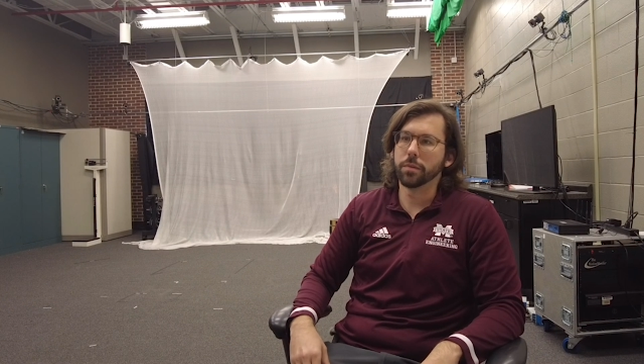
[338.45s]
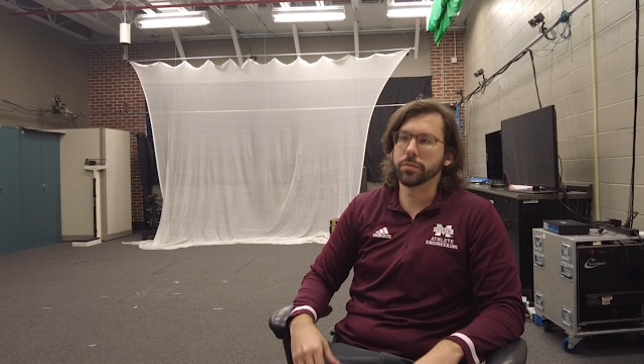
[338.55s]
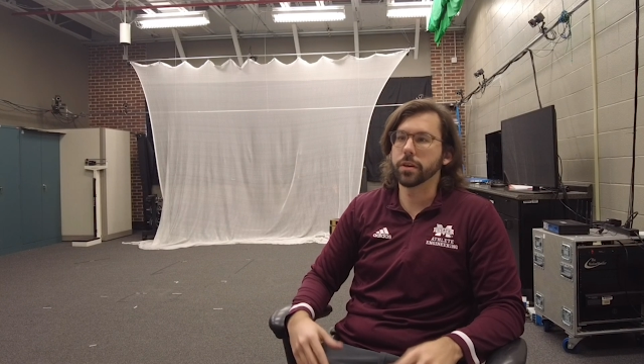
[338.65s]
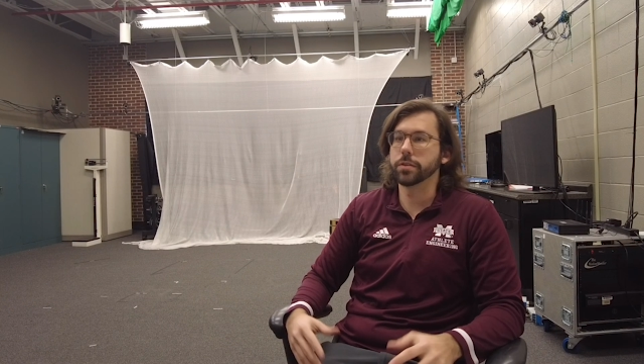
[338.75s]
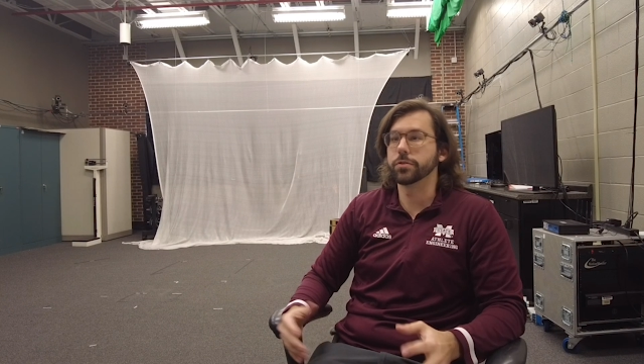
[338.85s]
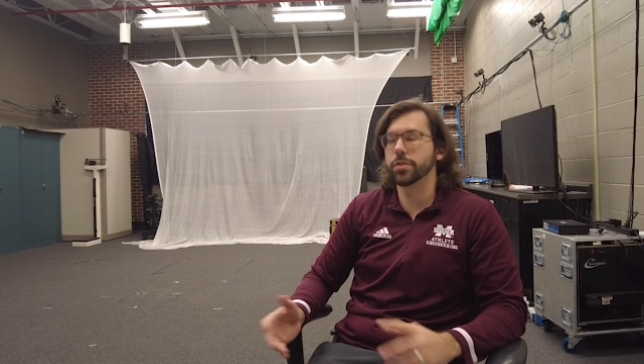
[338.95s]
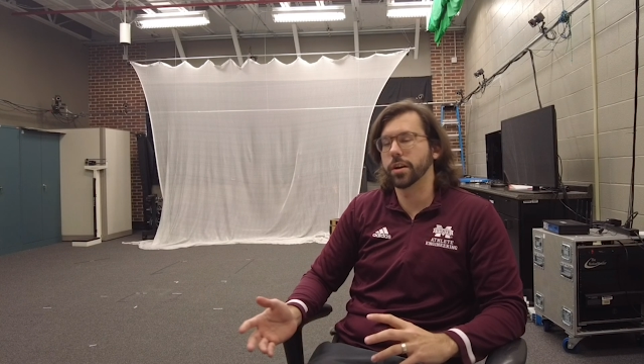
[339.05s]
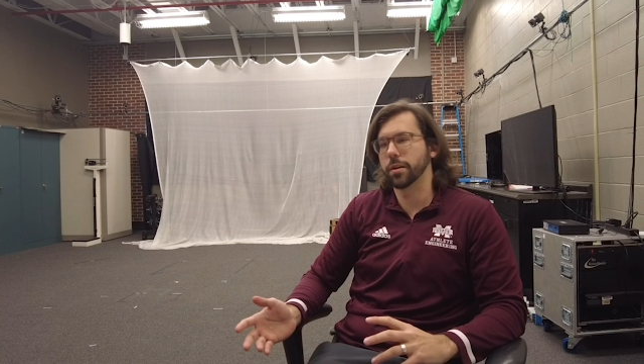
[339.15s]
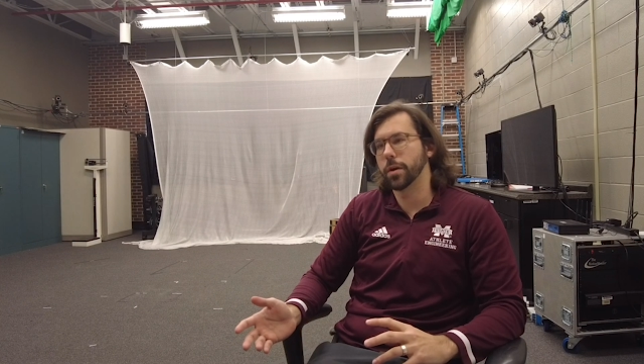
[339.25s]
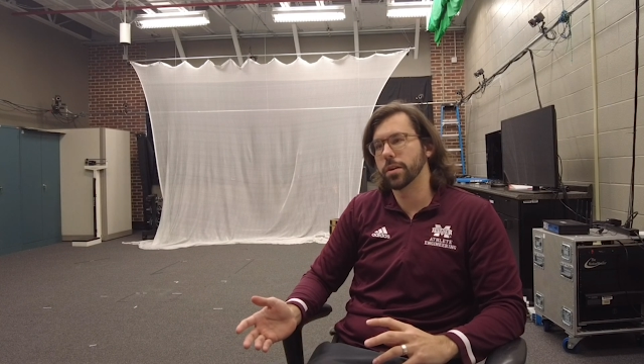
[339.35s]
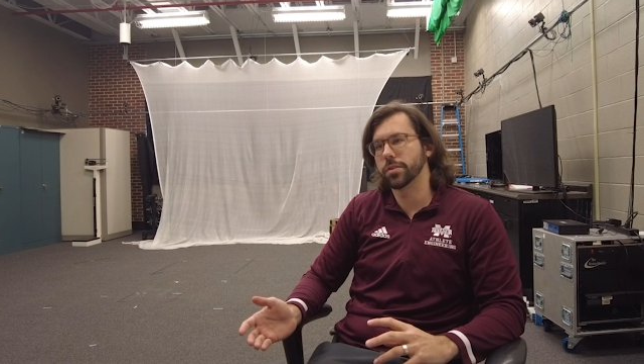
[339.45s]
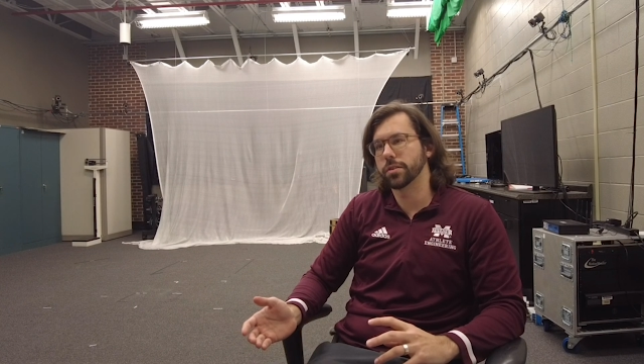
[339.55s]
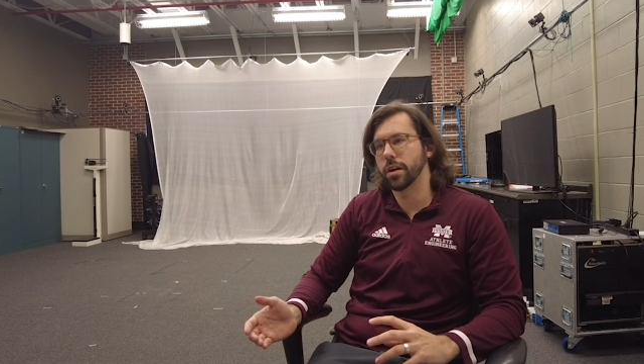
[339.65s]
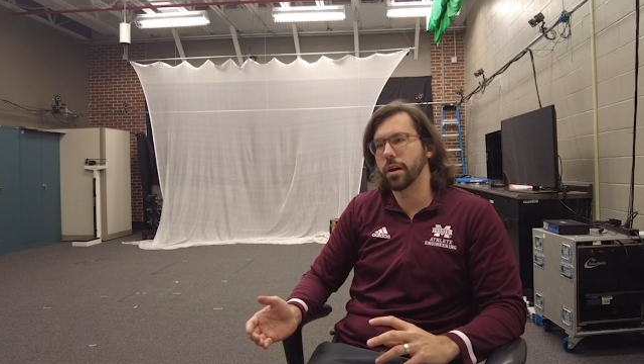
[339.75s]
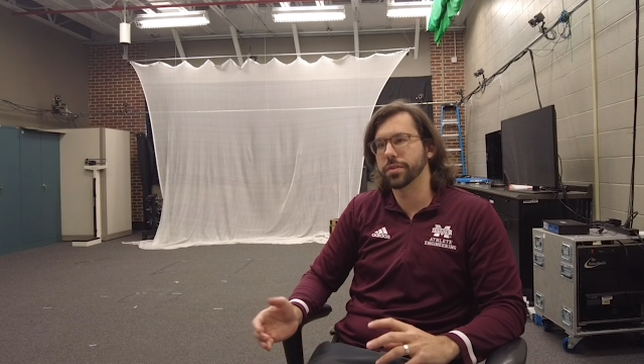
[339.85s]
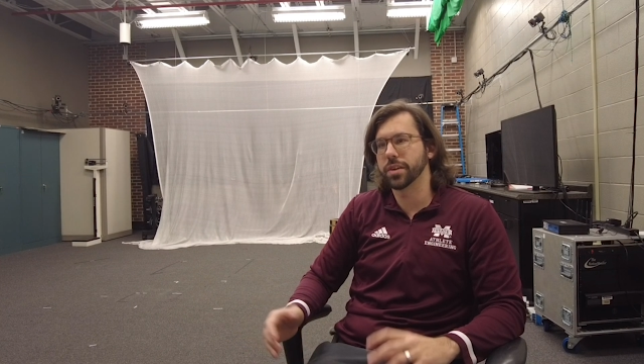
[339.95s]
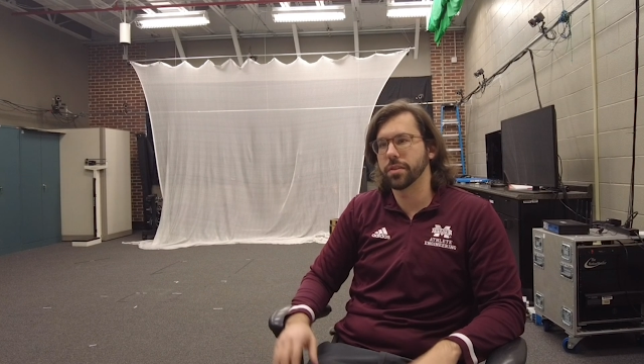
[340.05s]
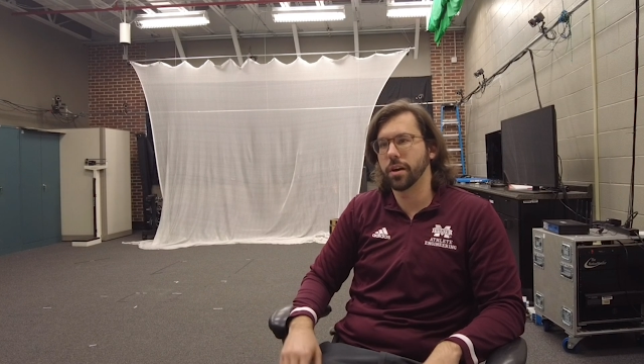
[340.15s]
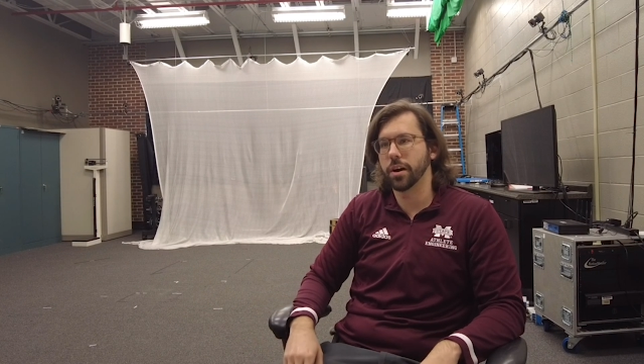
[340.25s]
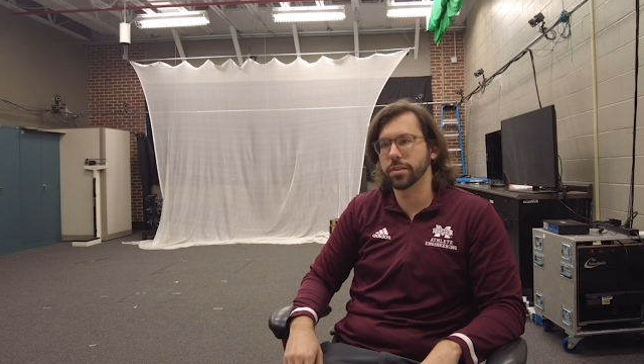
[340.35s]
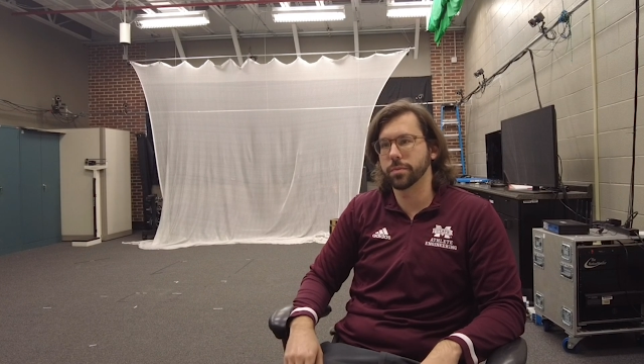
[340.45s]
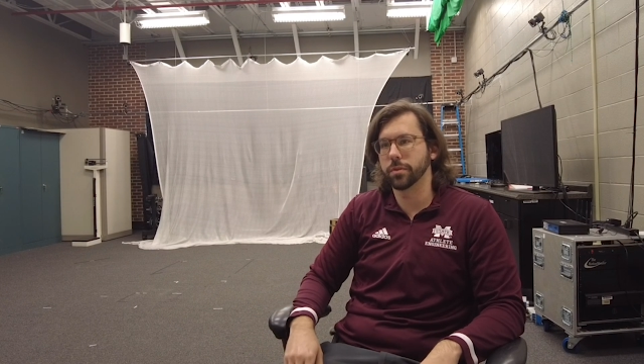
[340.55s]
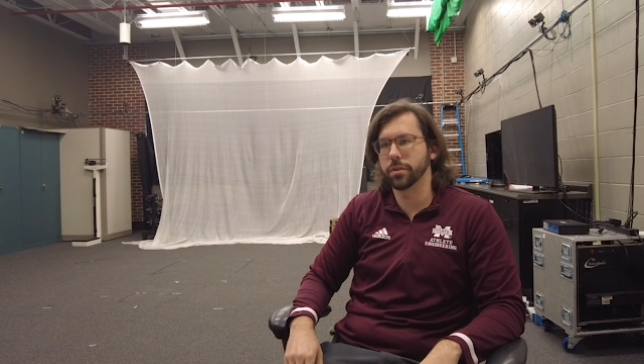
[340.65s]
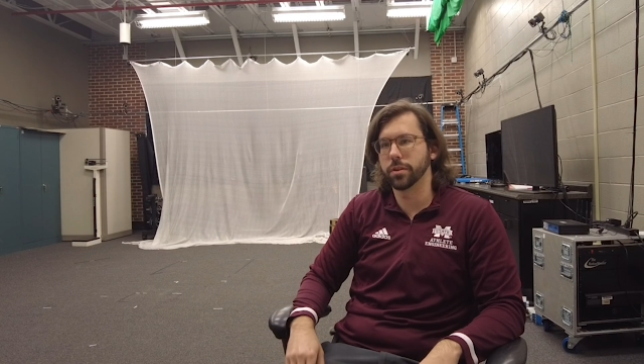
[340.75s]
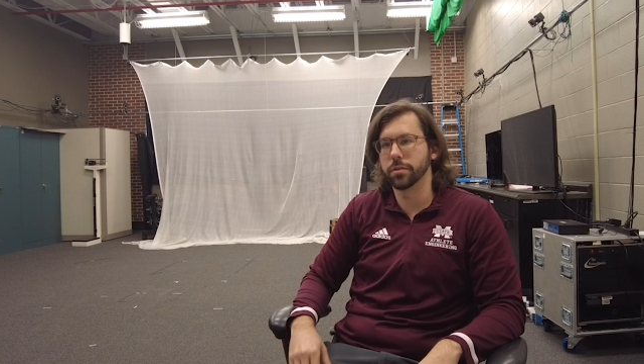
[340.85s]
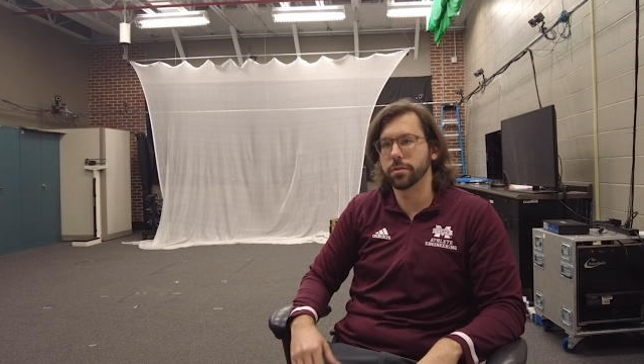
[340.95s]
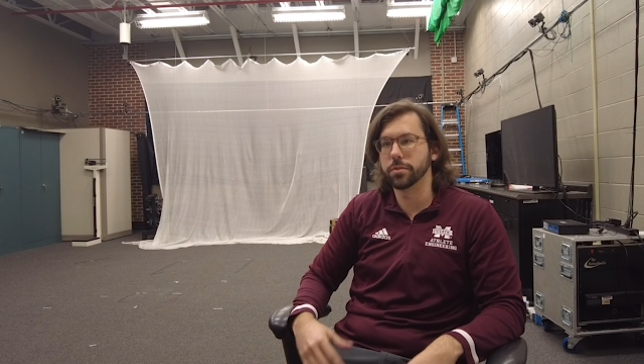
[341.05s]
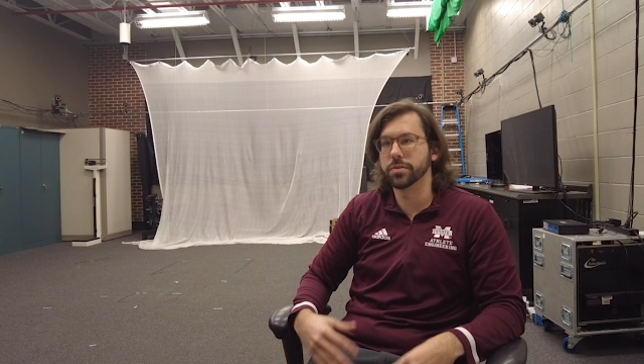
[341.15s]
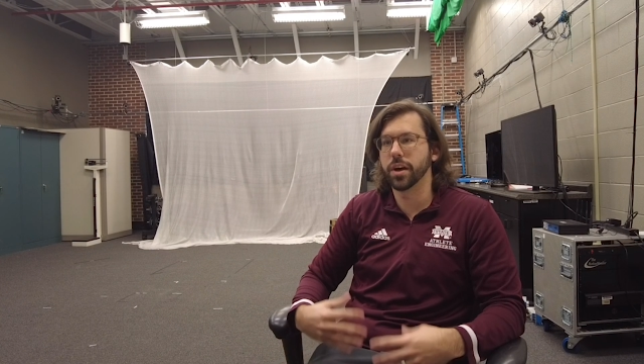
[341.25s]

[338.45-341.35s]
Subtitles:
Can you track a patient outside the hospital and use